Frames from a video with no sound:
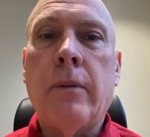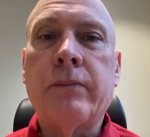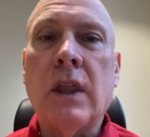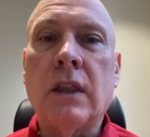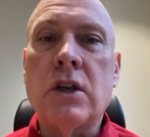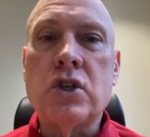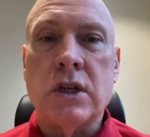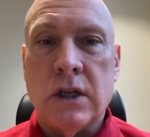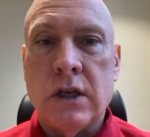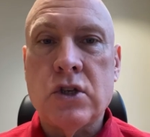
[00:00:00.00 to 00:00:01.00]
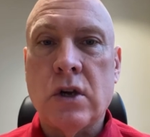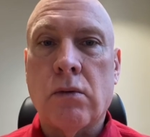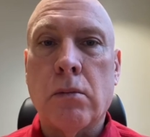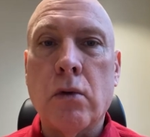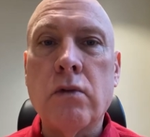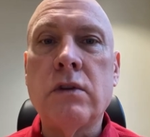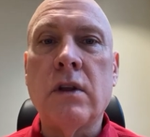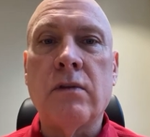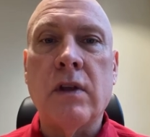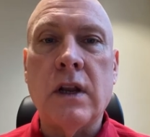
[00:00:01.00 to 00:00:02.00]
thing that she did. She removed
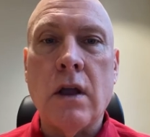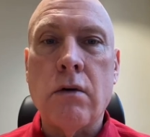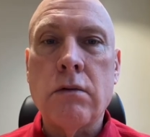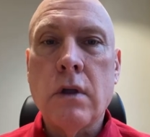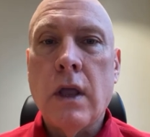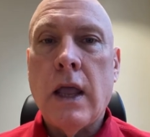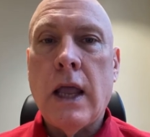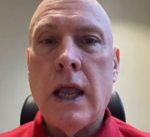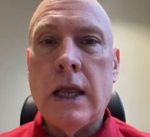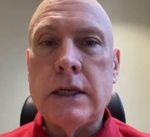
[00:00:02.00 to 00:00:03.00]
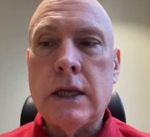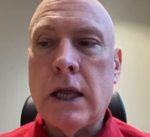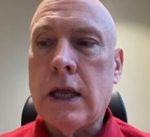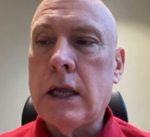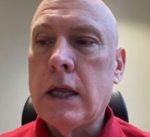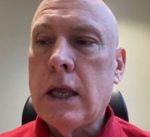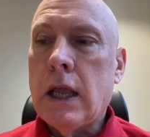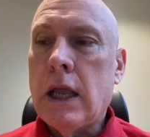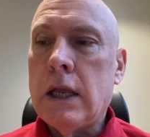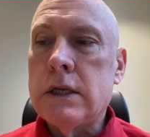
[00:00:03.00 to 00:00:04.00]
the video,
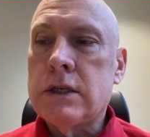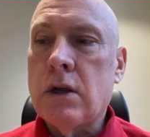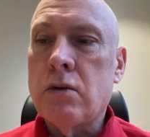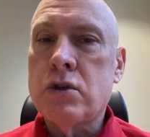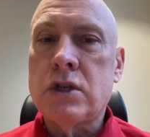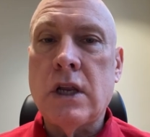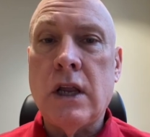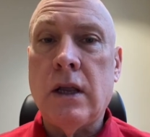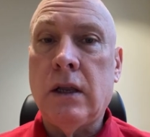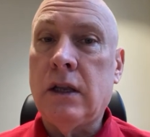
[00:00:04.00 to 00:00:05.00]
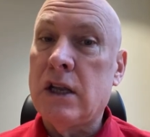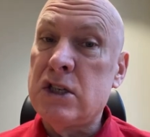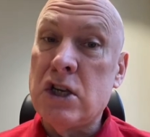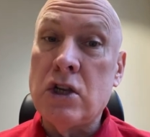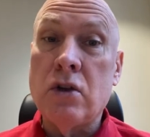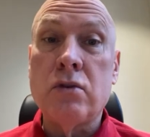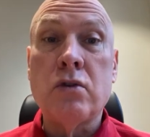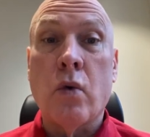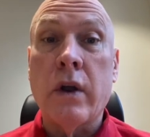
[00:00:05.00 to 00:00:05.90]
and so she continued doing